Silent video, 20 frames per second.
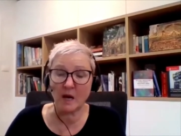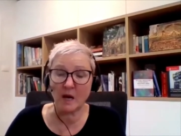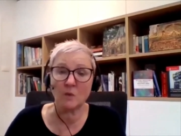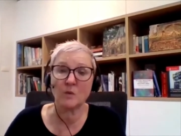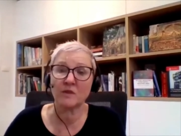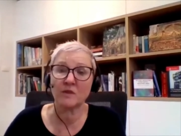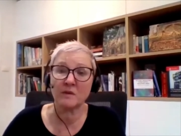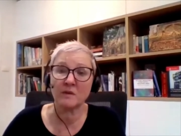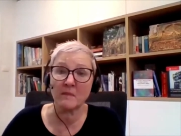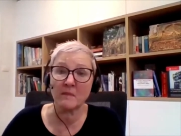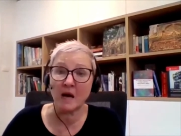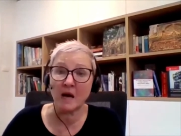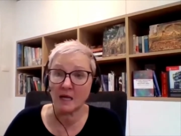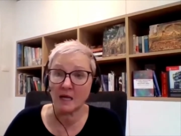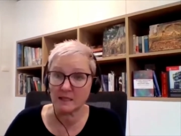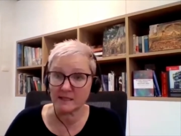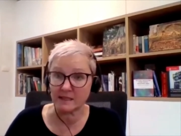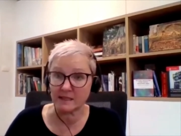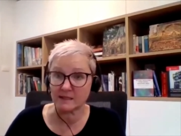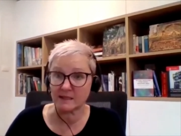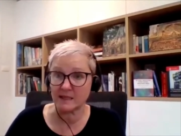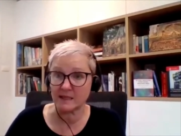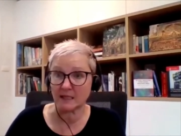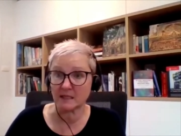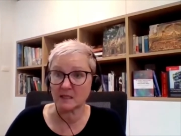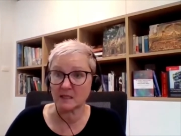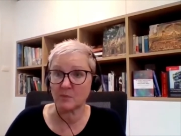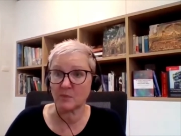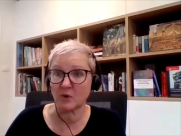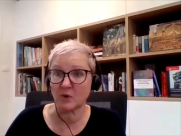with the Mahalir
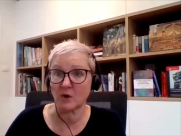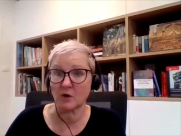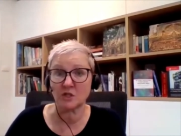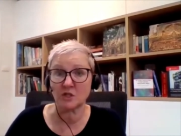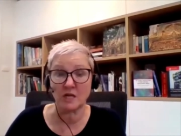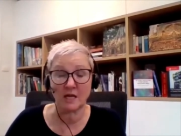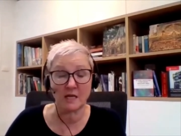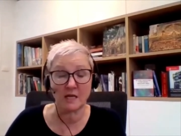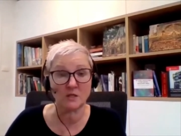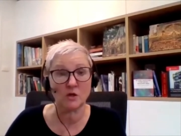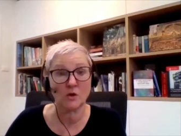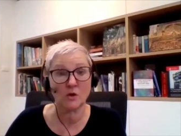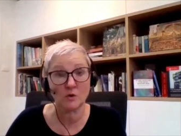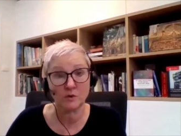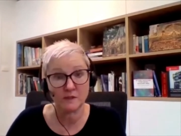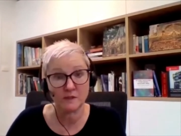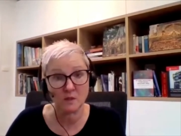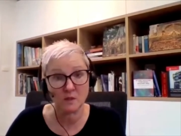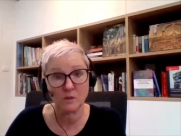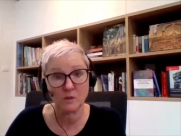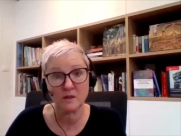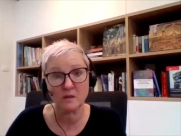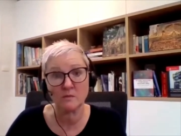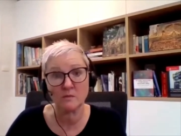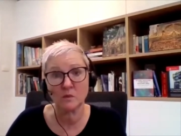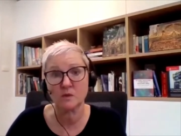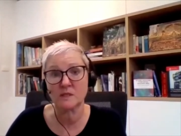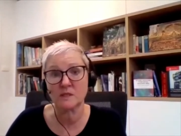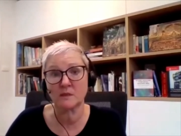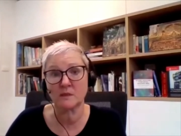Sakthi project, also with the
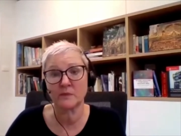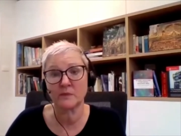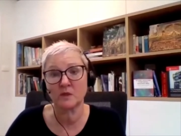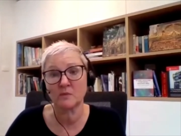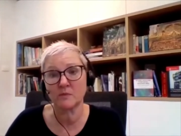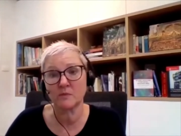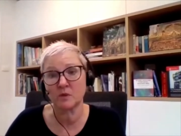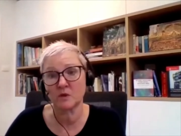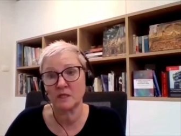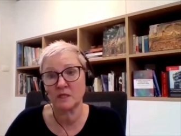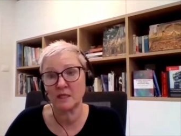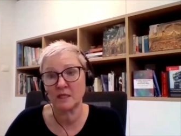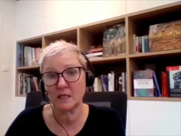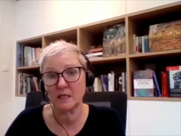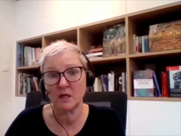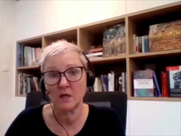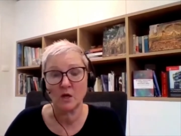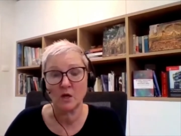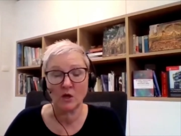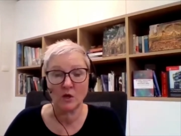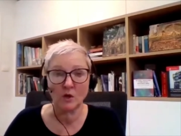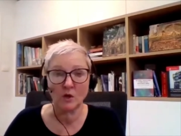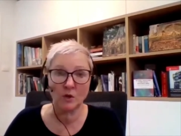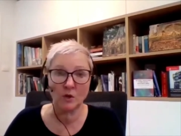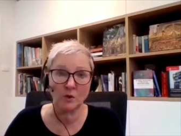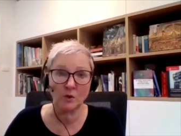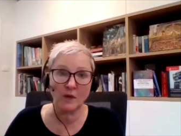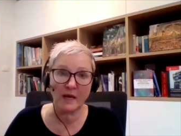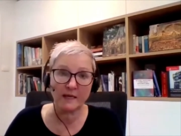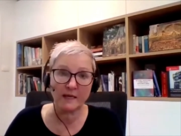Muslim community,
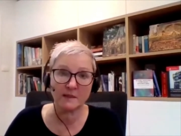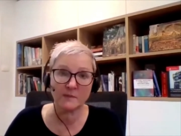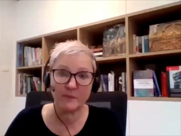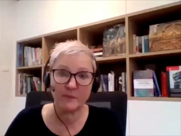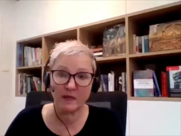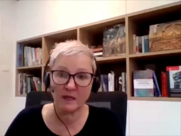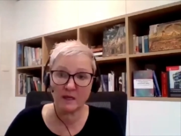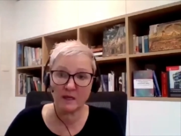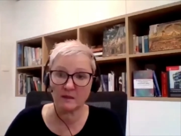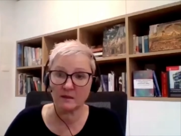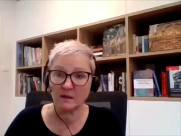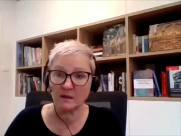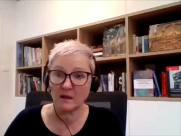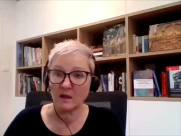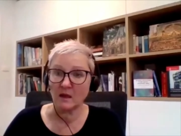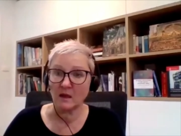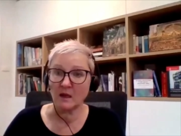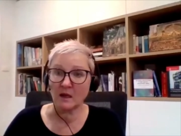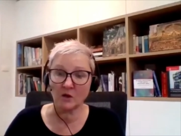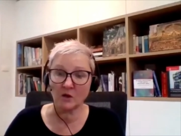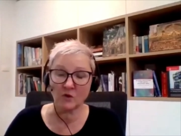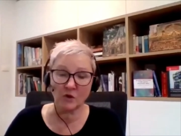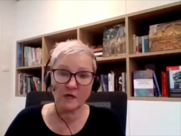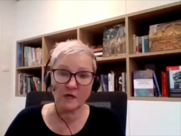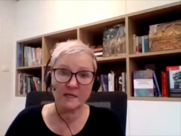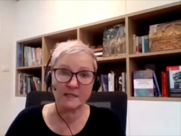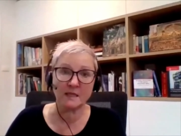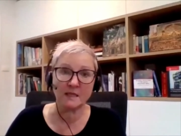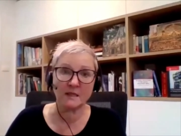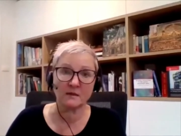who has been
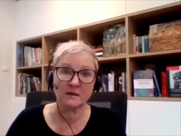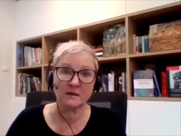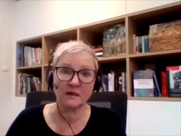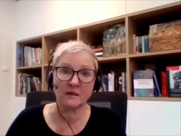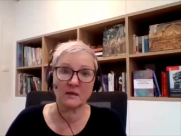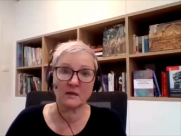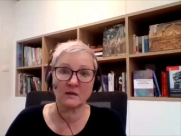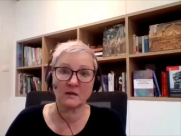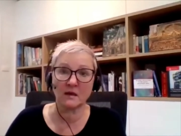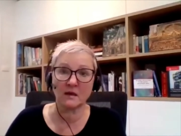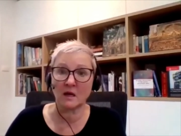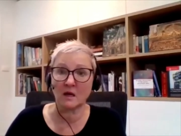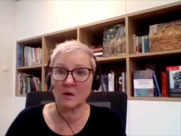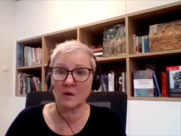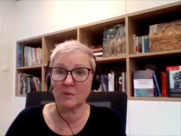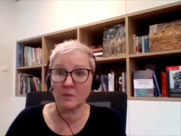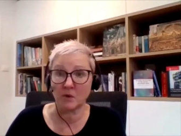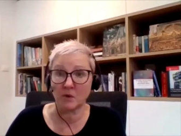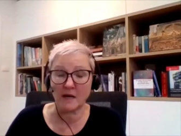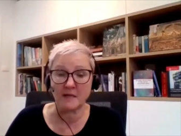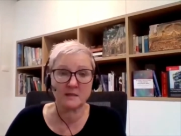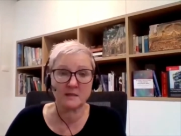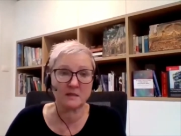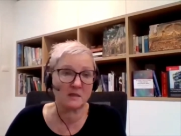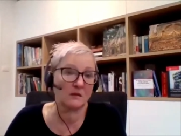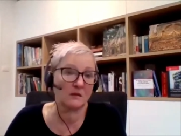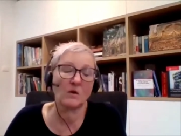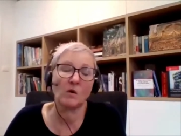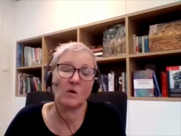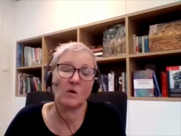increasingly oppressed
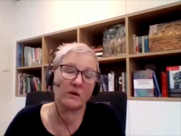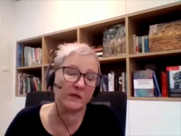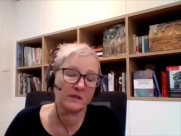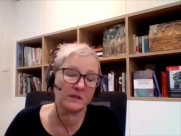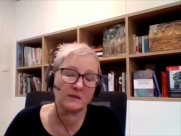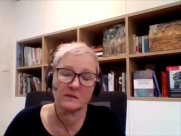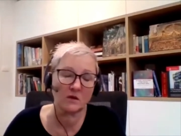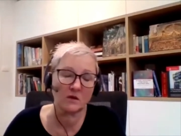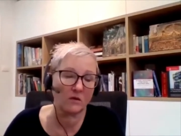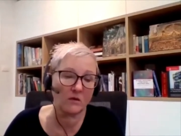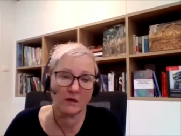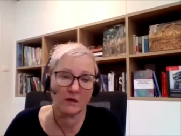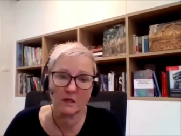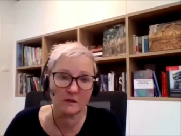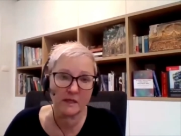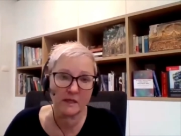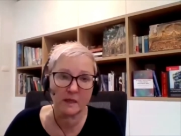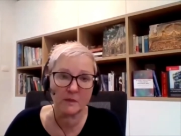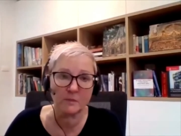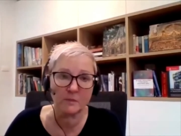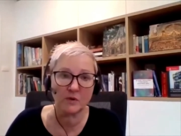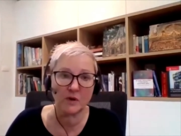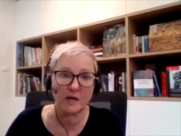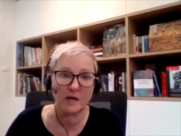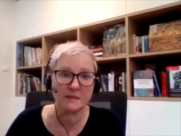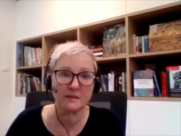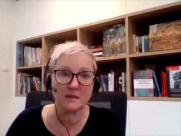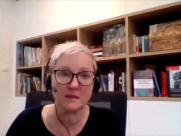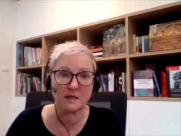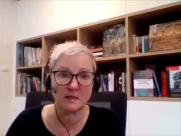or historically
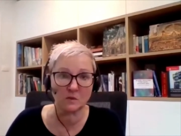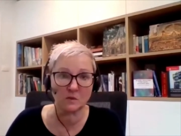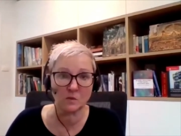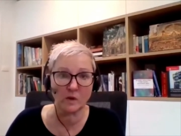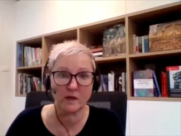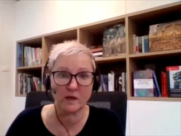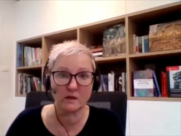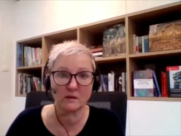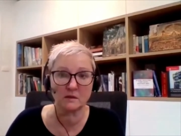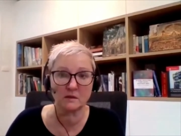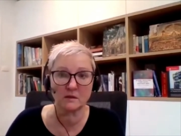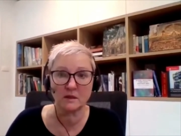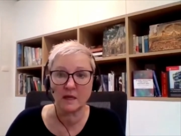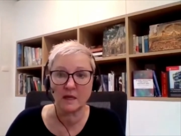oppressed as well